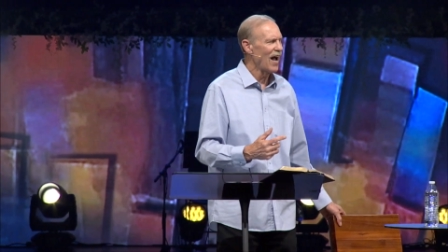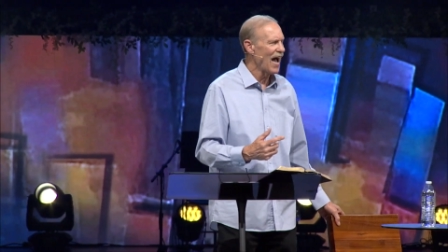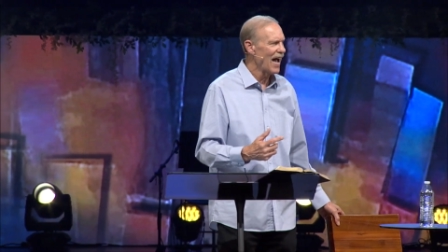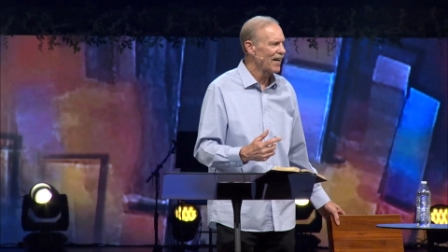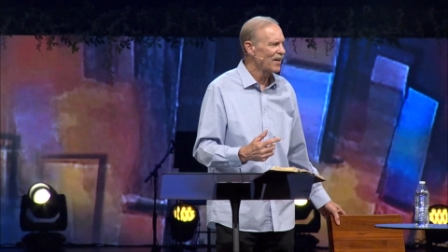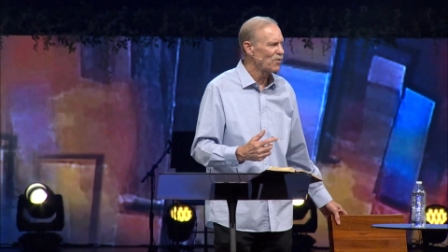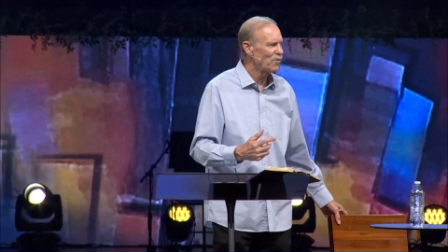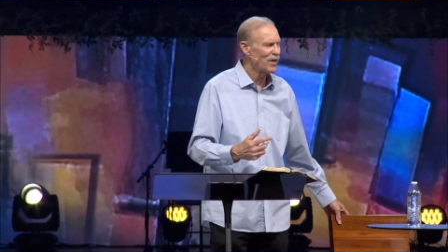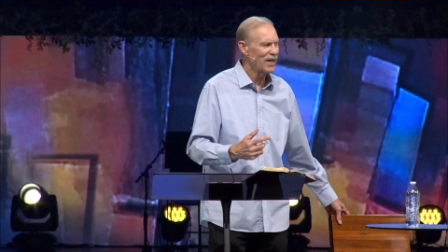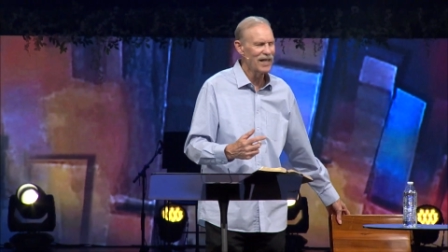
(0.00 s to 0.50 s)

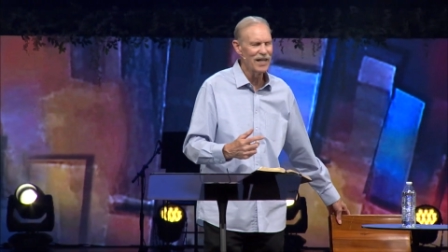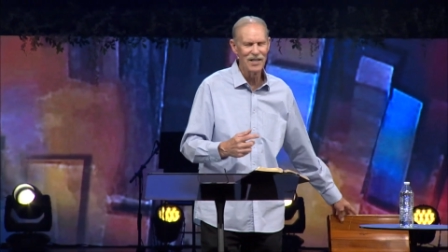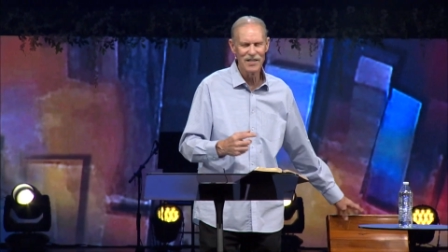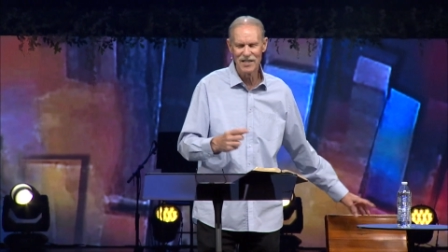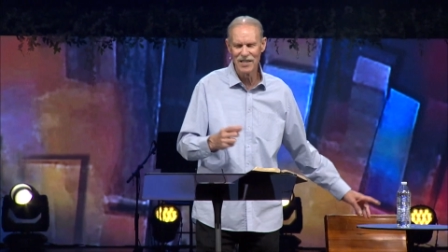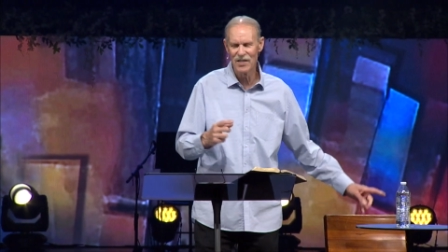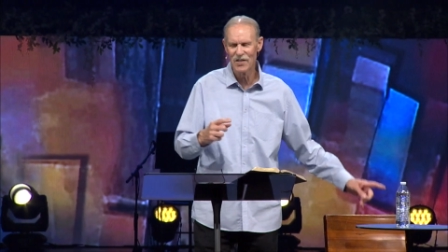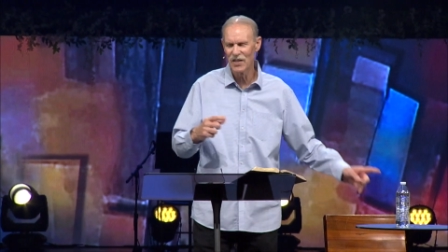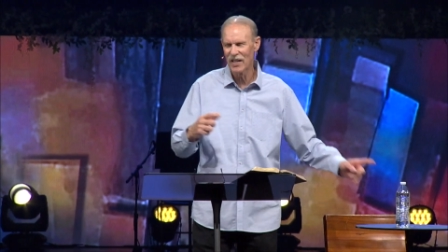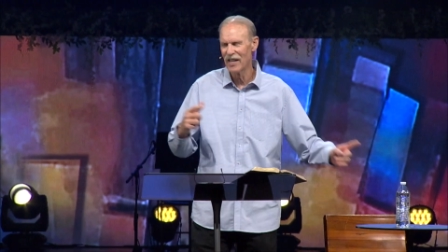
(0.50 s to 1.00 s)
How did we
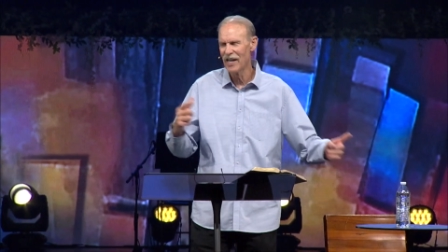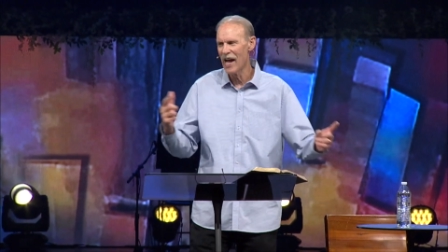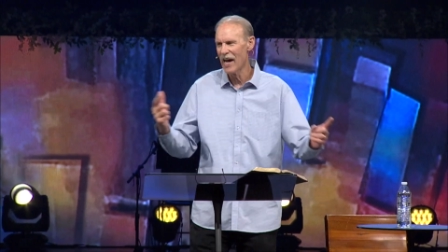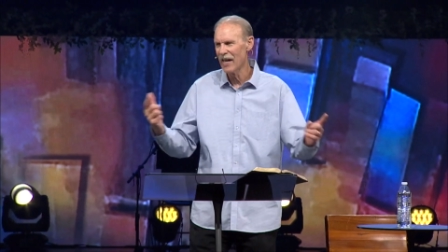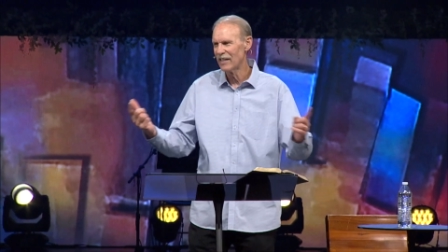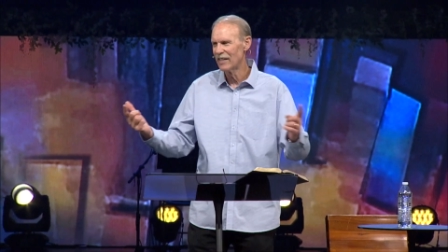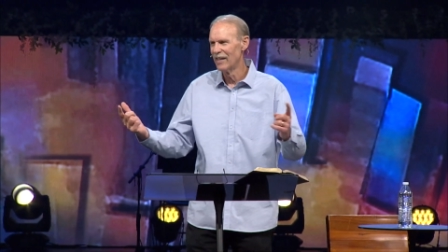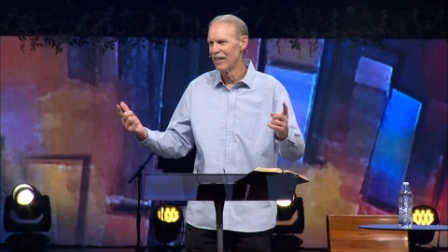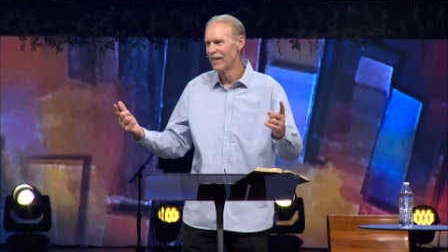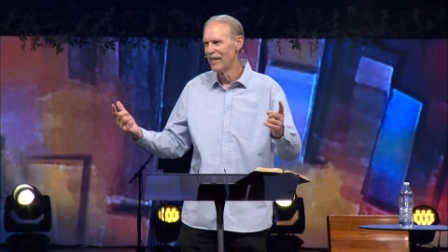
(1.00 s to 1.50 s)
get
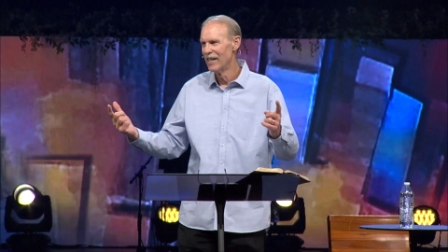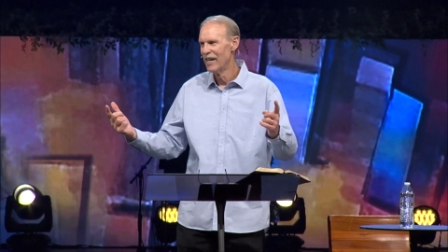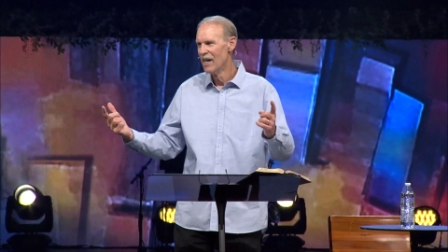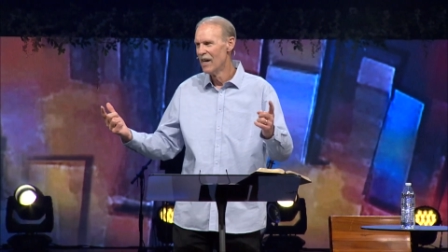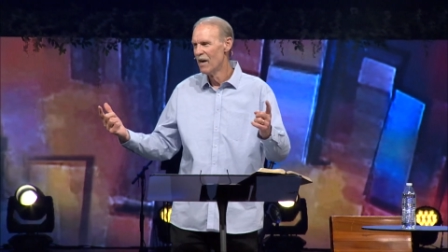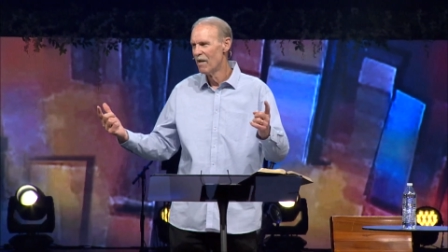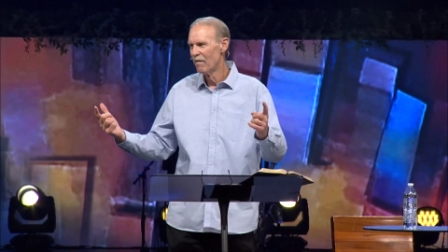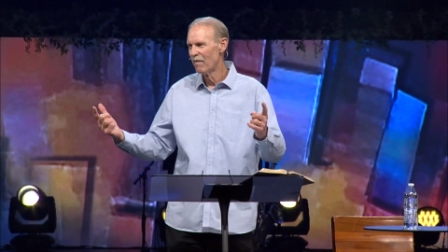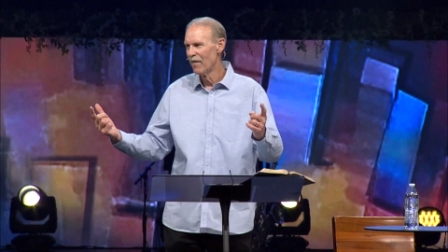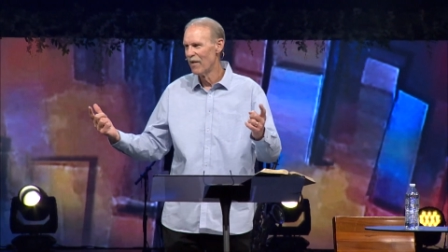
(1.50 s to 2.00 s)
disconnected
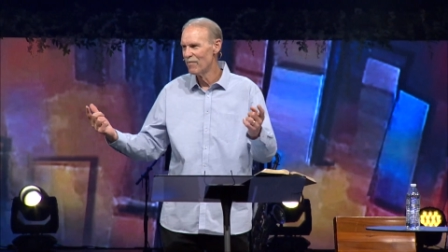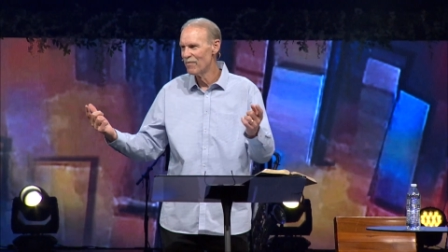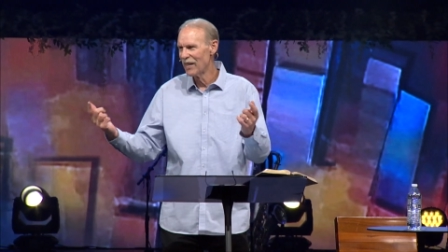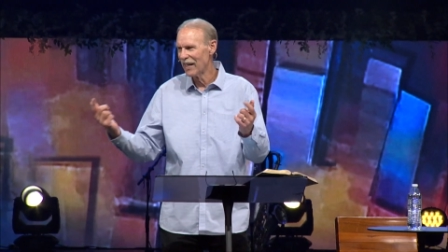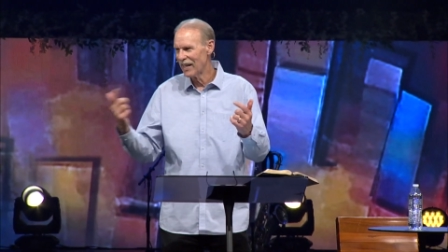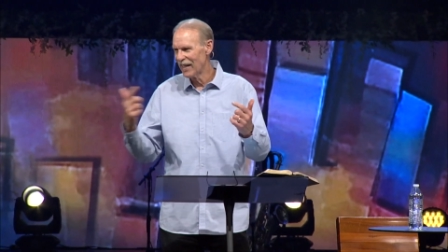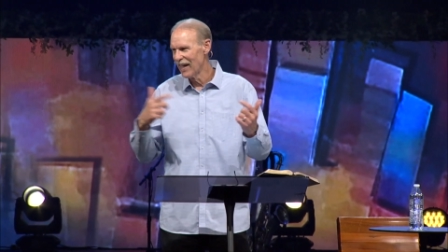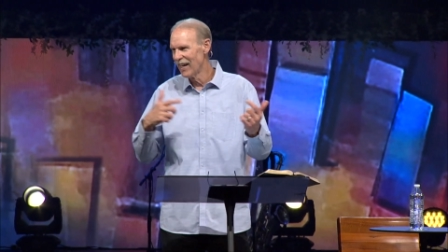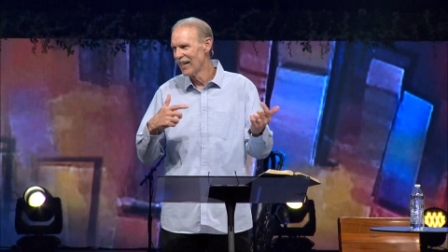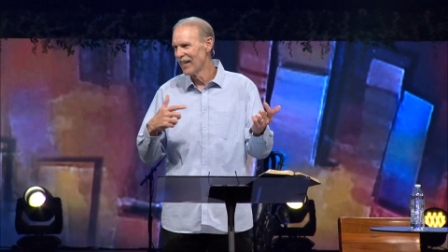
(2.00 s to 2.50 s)
from
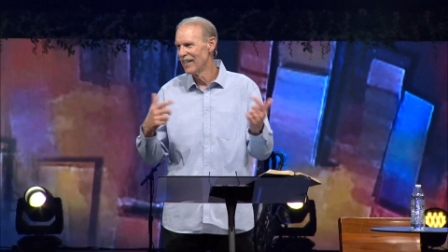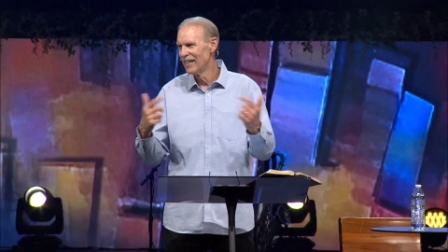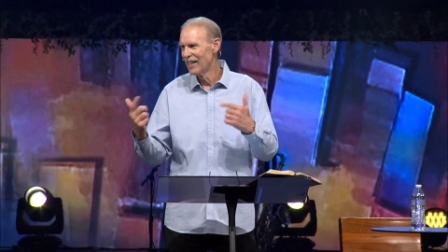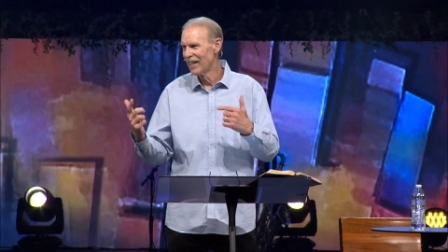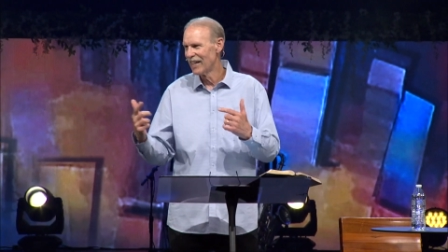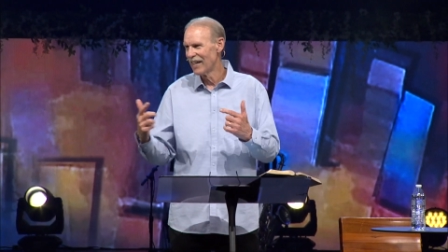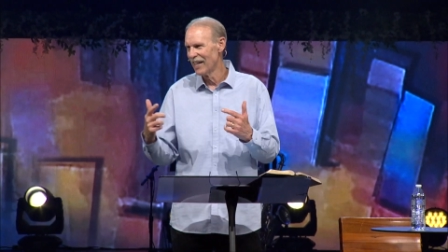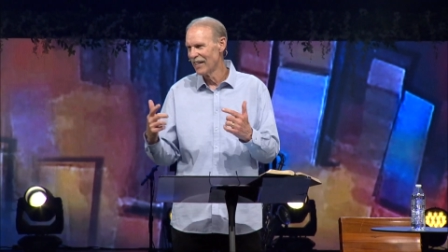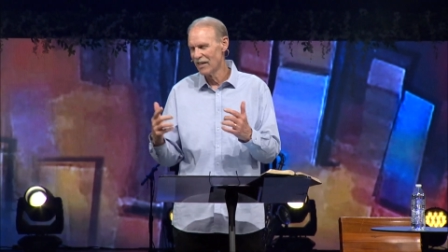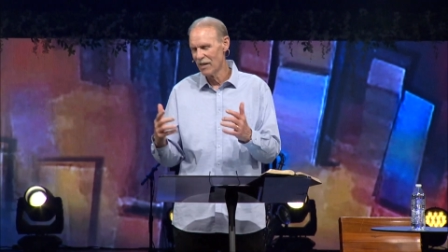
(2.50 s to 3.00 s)
the king and
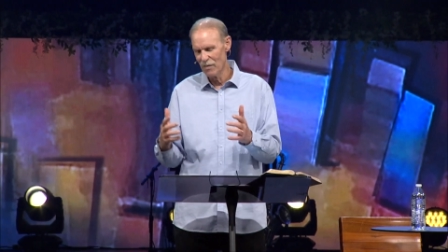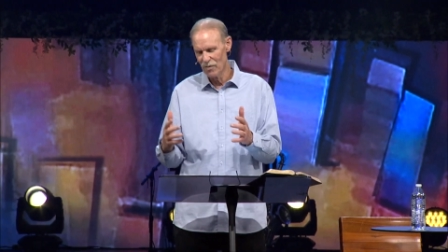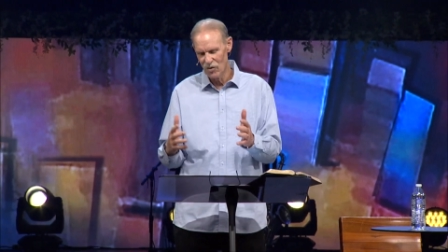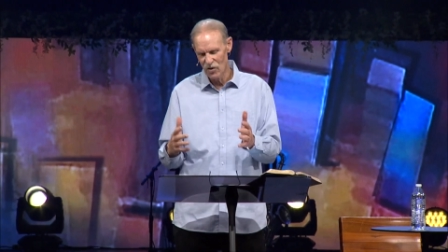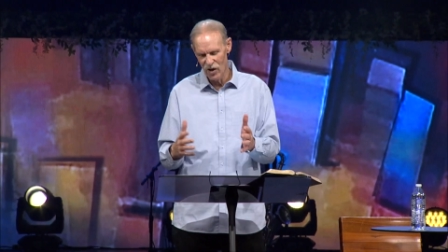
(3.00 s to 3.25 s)
the kingdom?